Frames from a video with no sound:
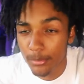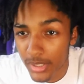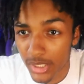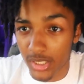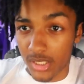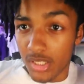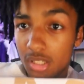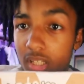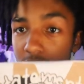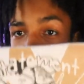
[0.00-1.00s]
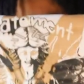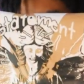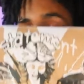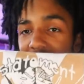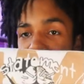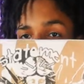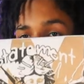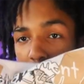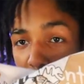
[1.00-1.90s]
But, cause the quality is